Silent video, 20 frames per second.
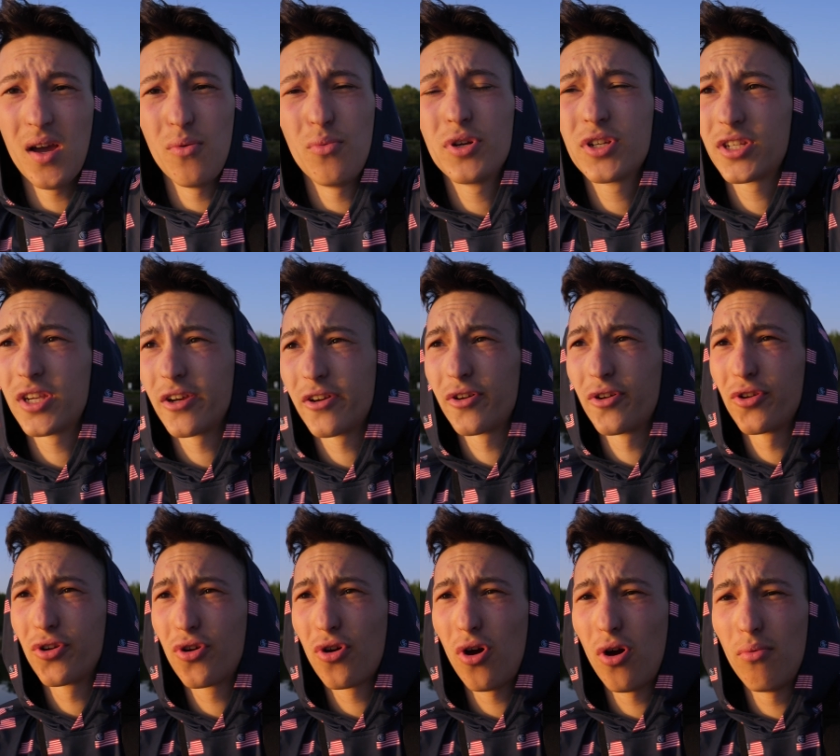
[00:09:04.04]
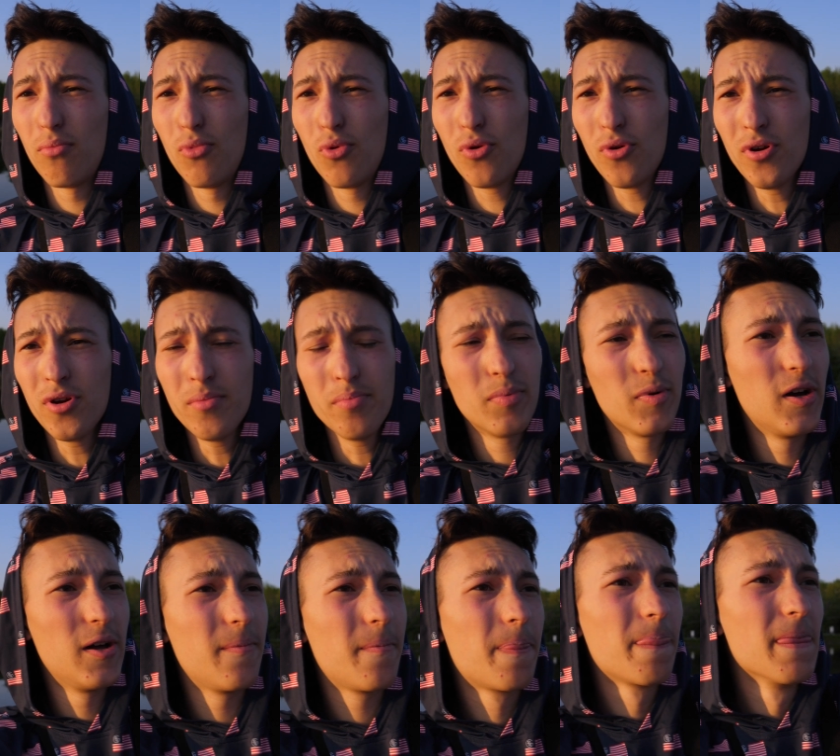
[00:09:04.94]
I wish I could have caught more,
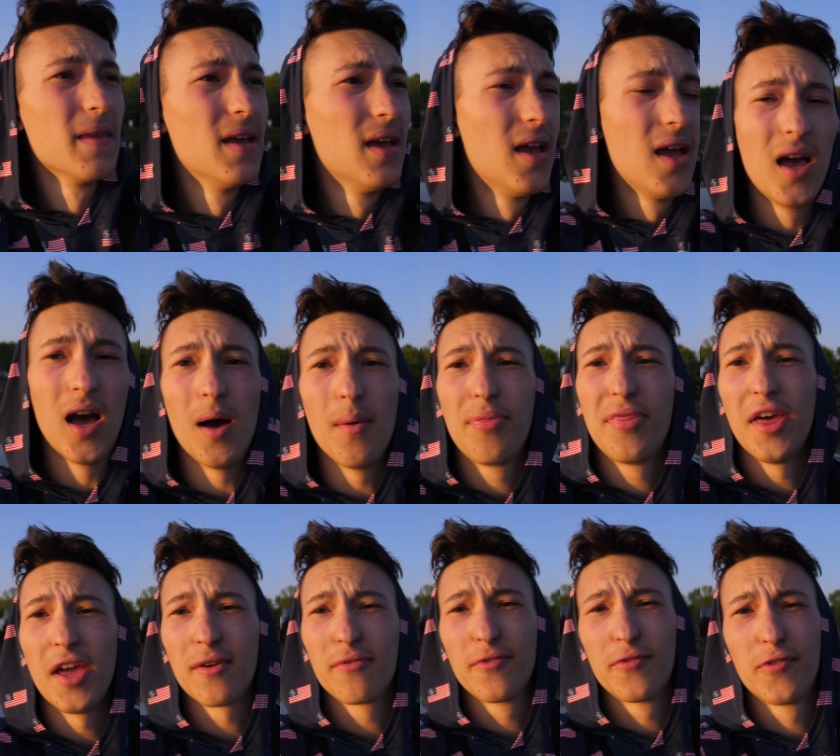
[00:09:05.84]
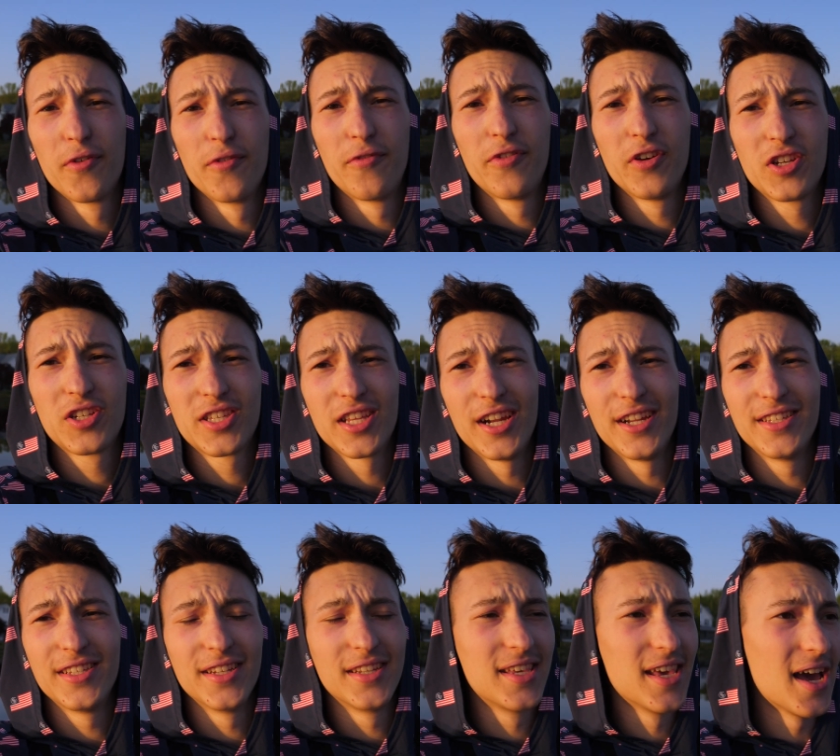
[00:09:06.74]
but I'm thankful for the fish that I
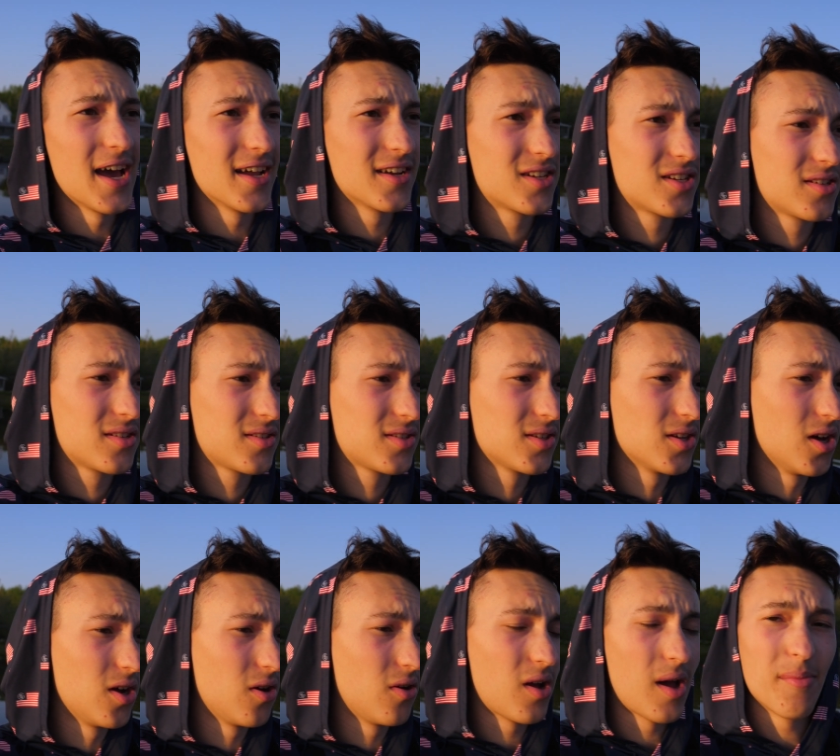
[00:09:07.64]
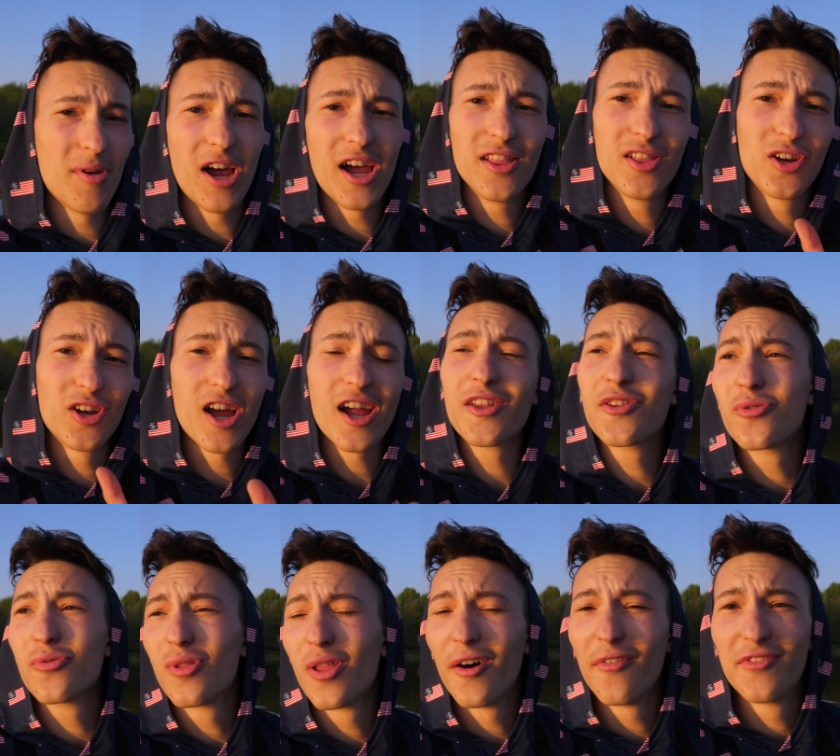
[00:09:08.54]
did catch. So, I mean, I look, I
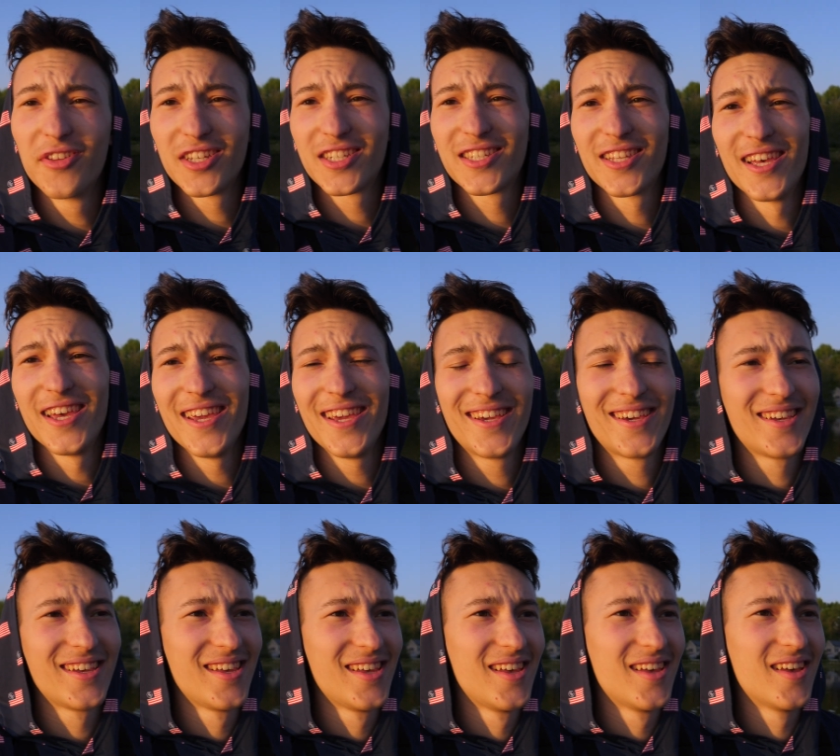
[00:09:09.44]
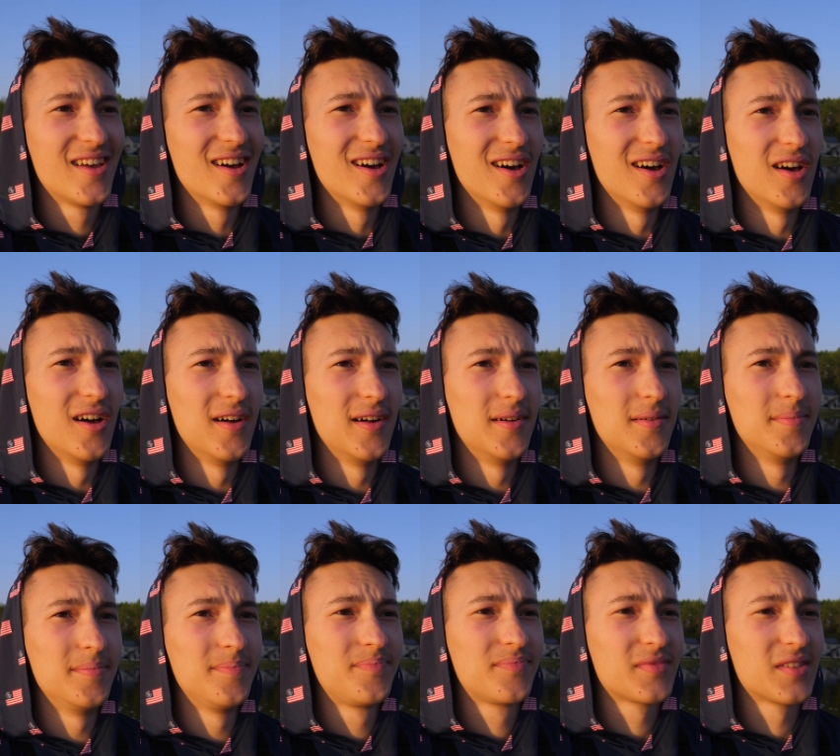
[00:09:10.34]
do love this lake.
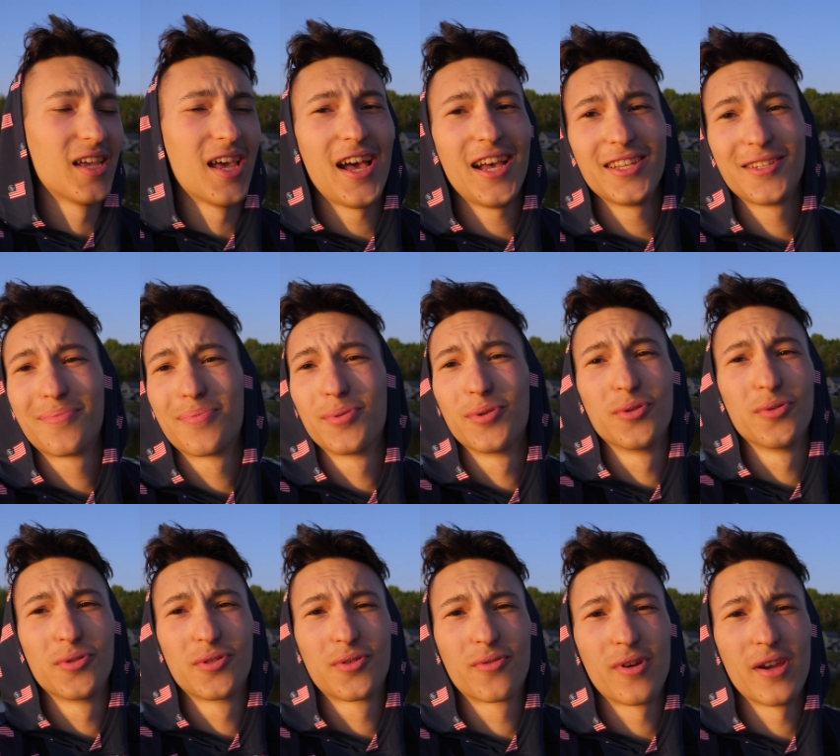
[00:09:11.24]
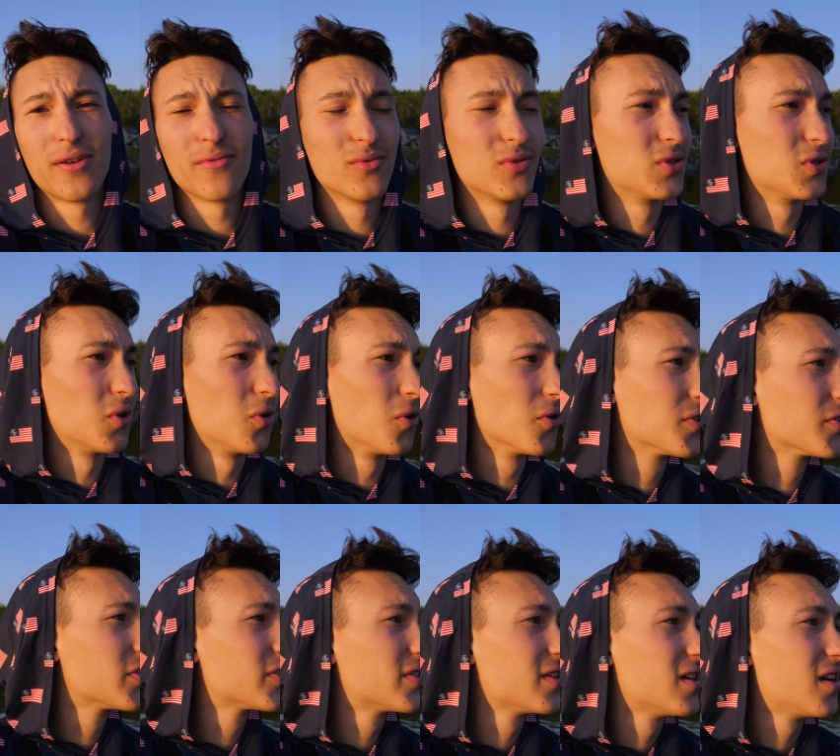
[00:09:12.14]
Um, it has produced great
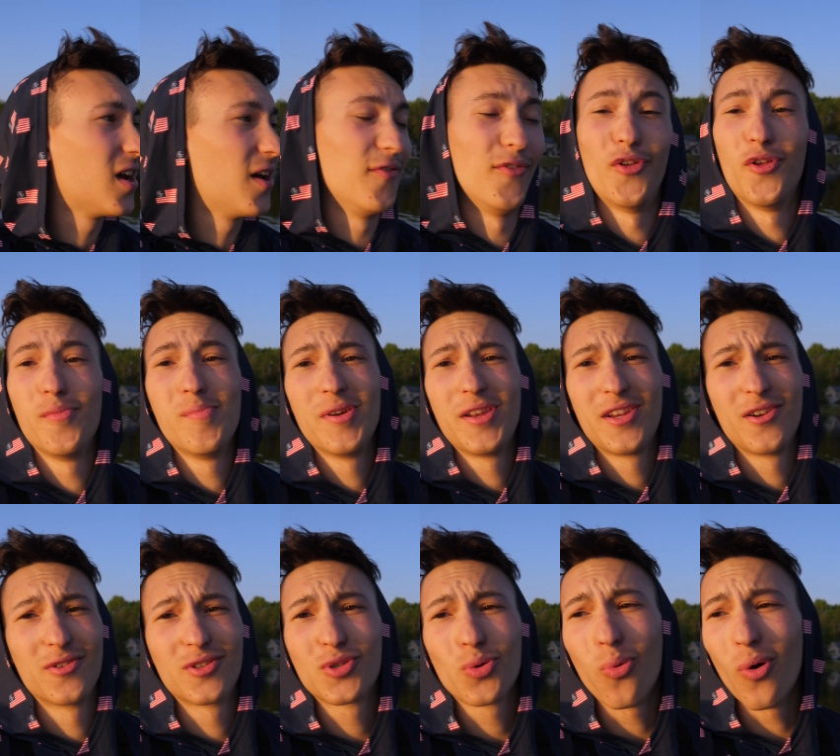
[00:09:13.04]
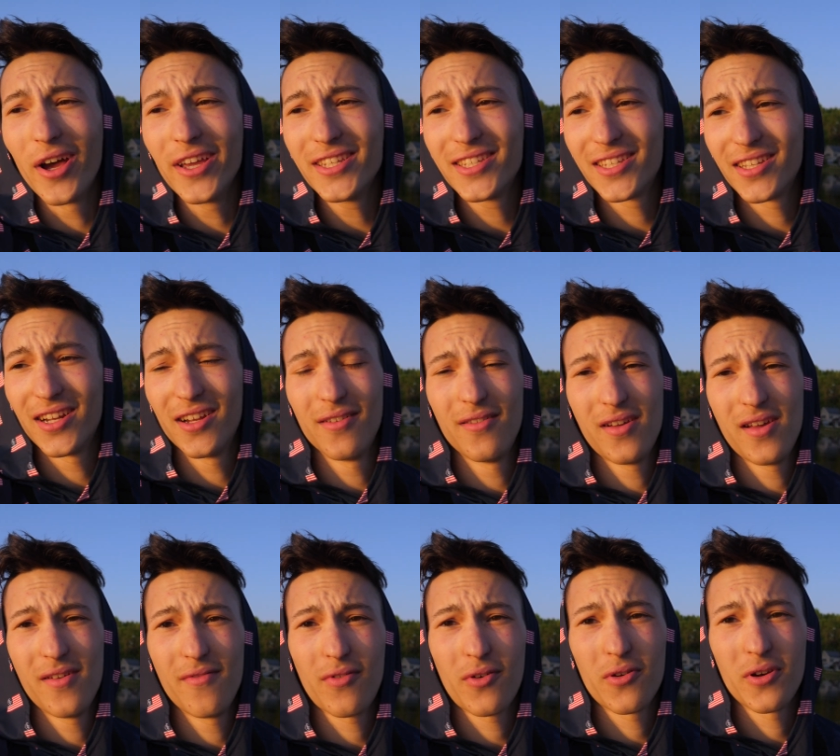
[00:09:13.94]
results. I've only been here twice, and I,
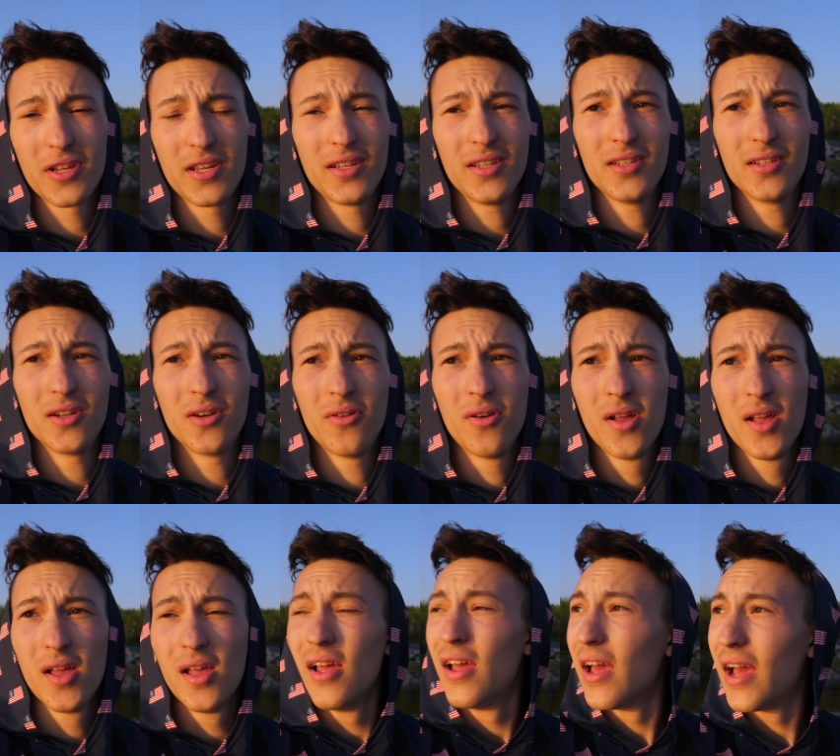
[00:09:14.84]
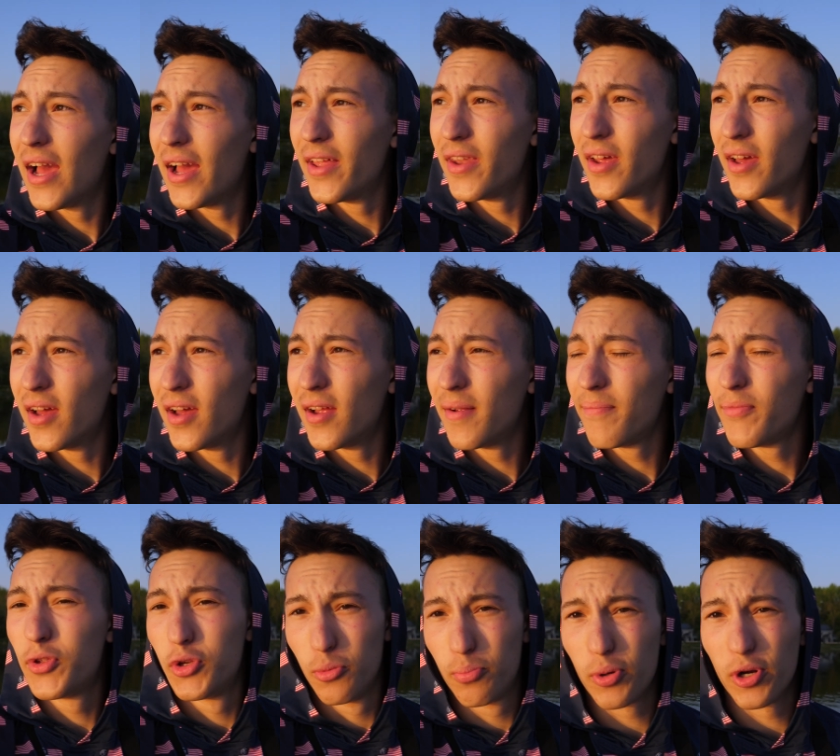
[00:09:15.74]
have already, you know, had uh,
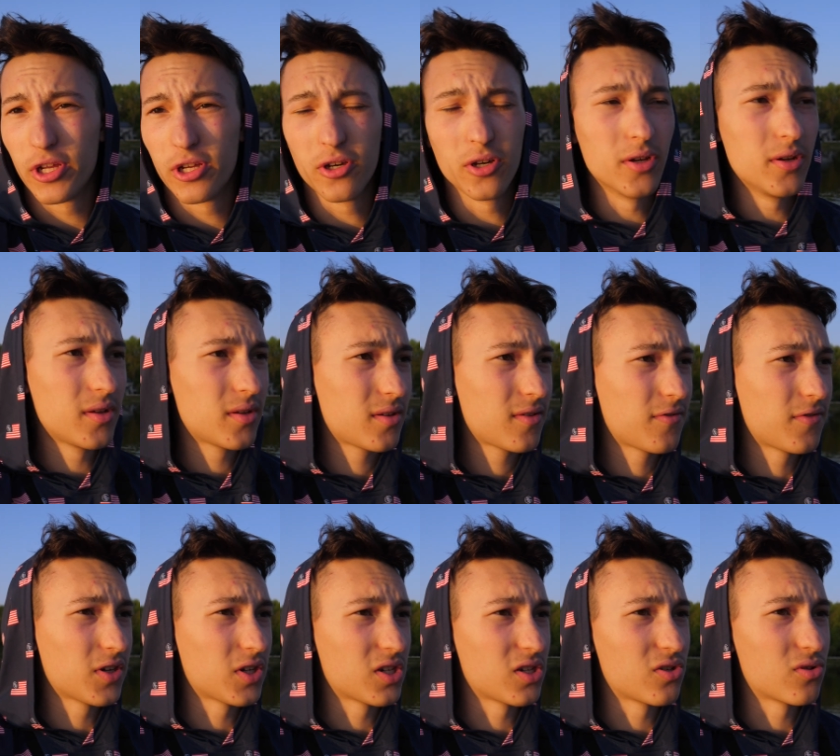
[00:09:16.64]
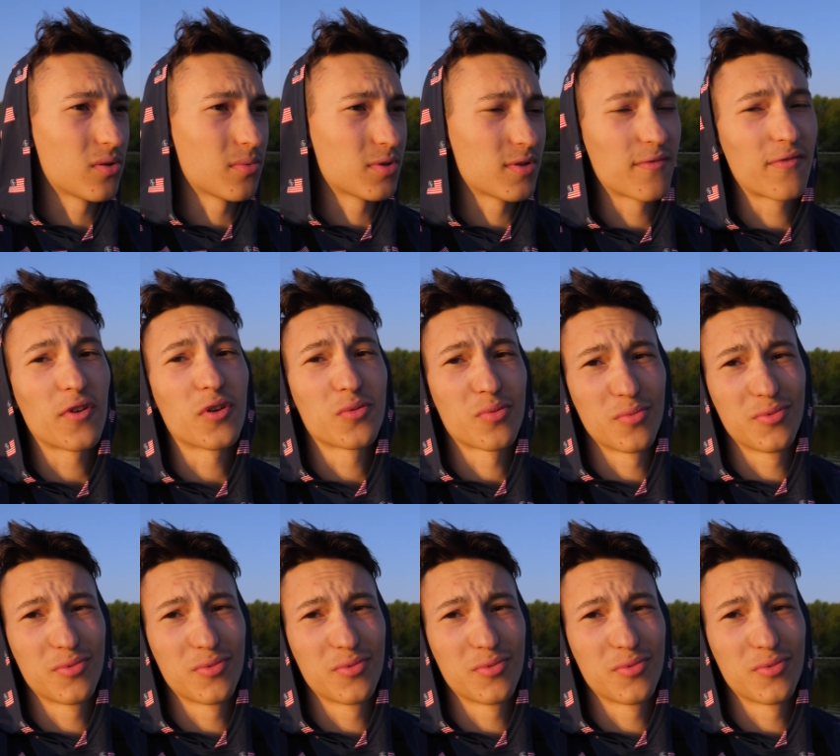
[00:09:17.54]
two pretty good fishing trips. The first